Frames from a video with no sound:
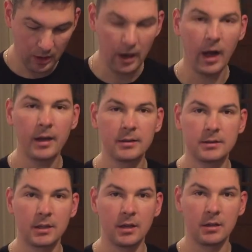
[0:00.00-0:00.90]
I
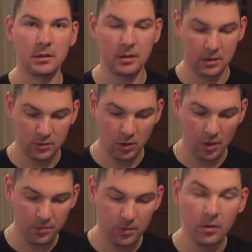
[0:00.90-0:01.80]
understand that the
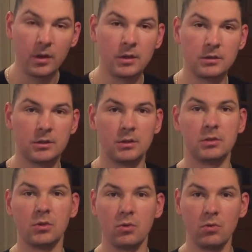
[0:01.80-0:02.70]
top is a
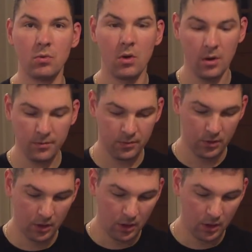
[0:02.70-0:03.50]
screw off